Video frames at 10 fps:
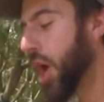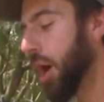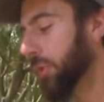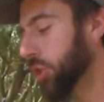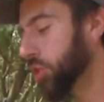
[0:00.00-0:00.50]

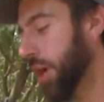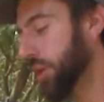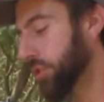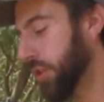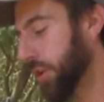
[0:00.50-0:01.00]
I'm gonna try
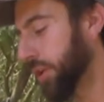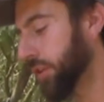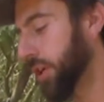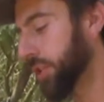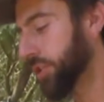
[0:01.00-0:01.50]
to start it, and
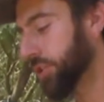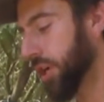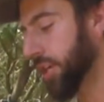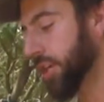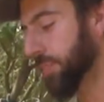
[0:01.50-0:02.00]
you guys just
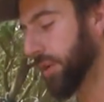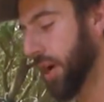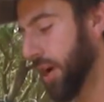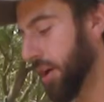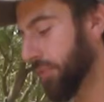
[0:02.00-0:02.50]
try to keep an
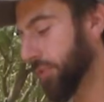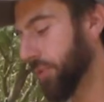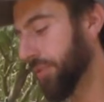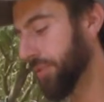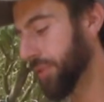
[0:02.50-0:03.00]
eye out
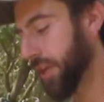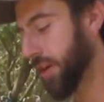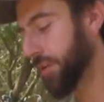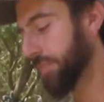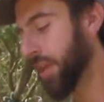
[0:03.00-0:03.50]
throughout this
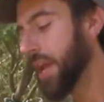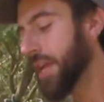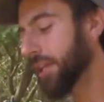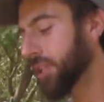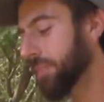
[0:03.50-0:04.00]
encounter.
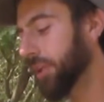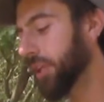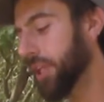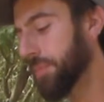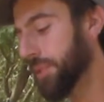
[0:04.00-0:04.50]
He has the
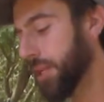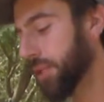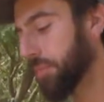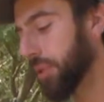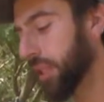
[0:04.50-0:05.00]
ability to keep his head
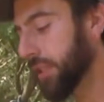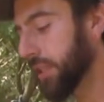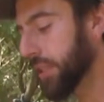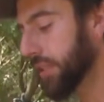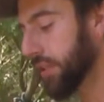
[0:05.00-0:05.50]

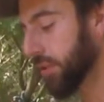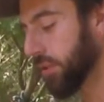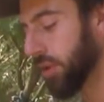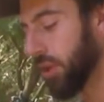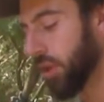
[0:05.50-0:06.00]
completely
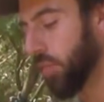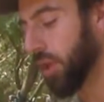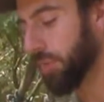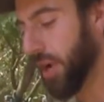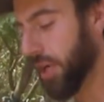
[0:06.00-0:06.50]
still
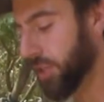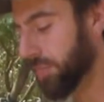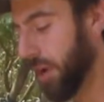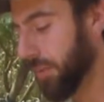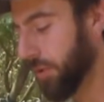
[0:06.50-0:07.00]
while a branch is
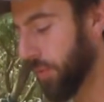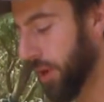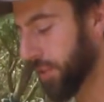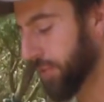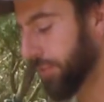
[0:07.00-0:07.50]
bobbing or
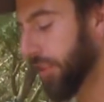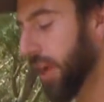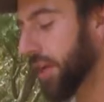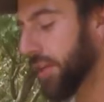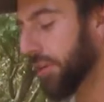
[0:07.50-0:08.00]
while he's in
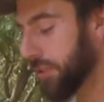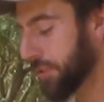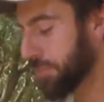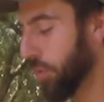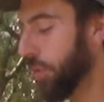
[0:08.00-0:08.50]
flight. Now it
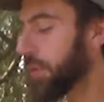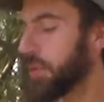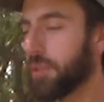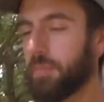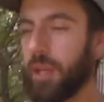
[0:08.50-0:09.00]
does more
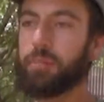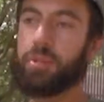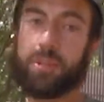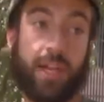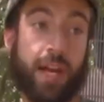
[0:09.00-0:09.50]
than just make him
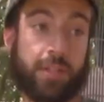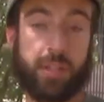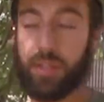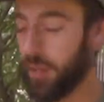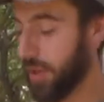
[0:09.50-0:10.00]
look
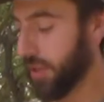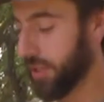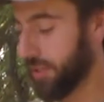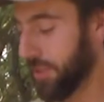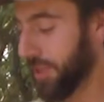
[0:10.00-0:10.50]
sassy,
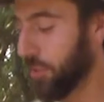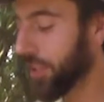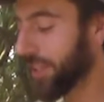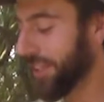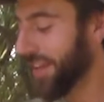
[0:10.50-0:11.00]
because I mean it
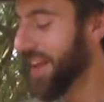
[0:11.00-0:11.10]
really,